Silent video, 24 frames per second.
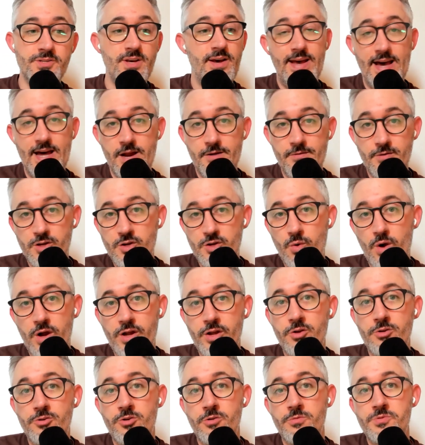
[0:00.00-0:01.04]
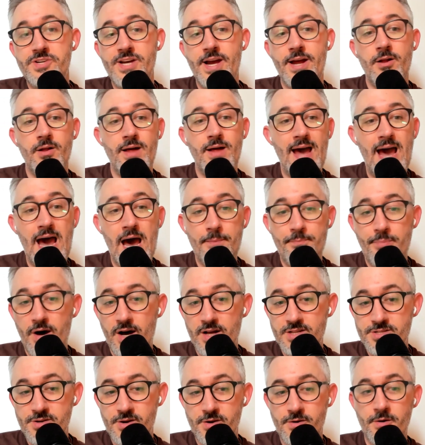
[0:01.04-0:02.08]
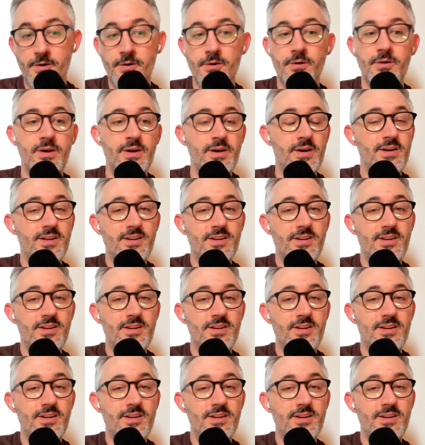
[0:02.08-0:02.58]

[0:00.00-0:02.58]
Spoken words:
head over to our YouTube channel at Pod Circle.